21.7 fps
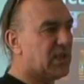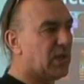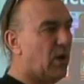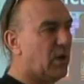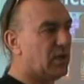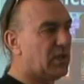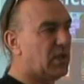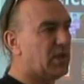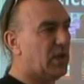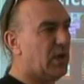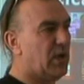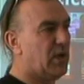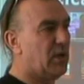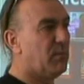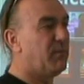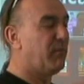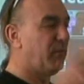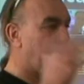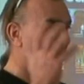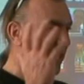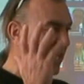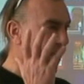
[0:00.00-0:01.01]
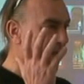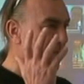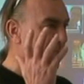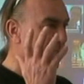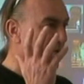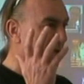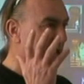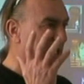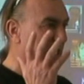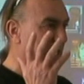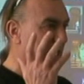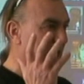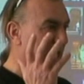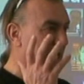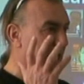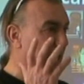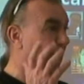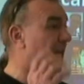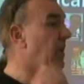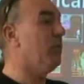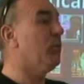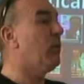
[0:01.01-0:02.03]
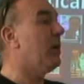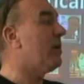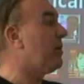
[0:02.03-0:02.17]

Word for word: start to turn up with cameras and that. And